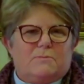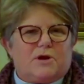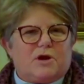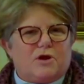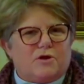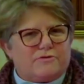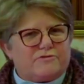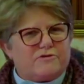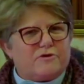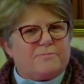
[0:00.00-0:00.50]

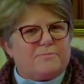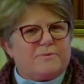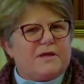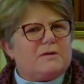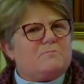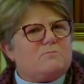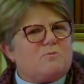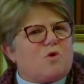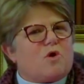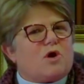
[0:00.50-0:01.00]
but also
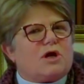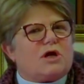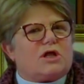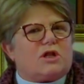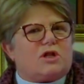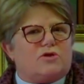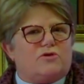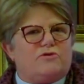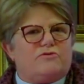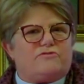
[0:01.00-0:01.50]
being more
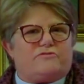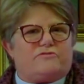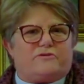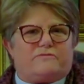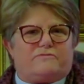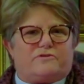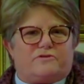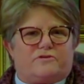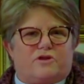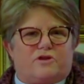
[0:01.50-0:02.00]

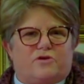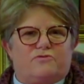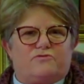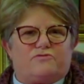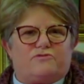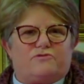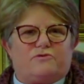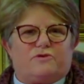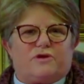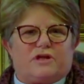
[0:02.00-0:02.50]
inclusive to
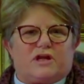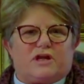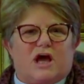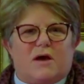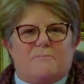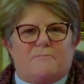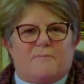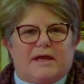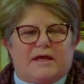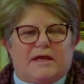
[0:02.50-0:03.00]
those who
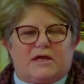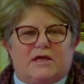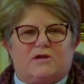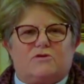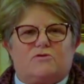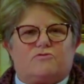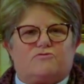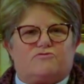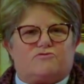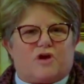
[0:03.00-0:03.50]
cannot make
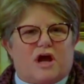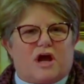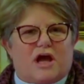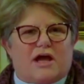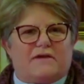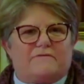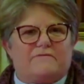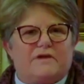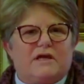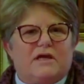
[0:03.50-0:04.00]
it or
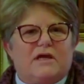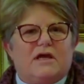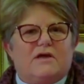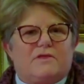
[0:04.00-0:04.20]
drive,